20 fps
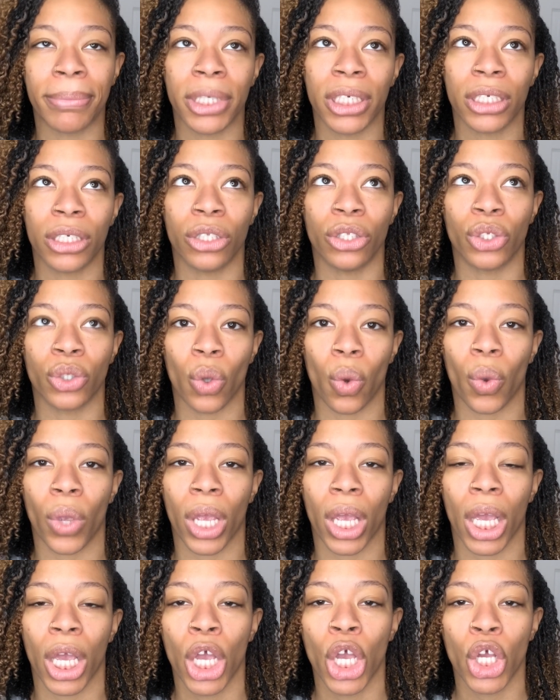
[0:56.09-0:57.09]
me
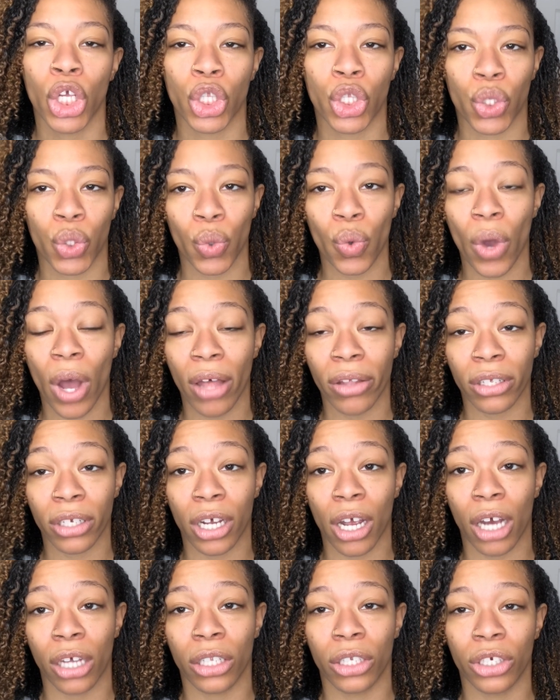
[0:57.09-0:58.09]
doing two other
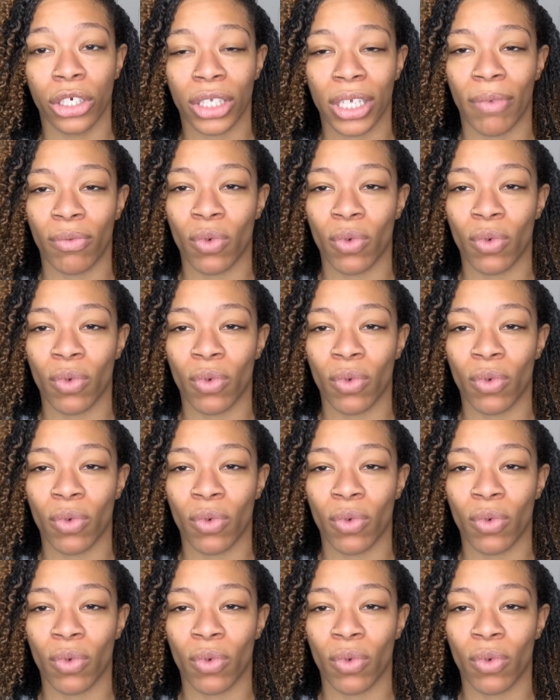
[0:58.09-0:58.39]
colors.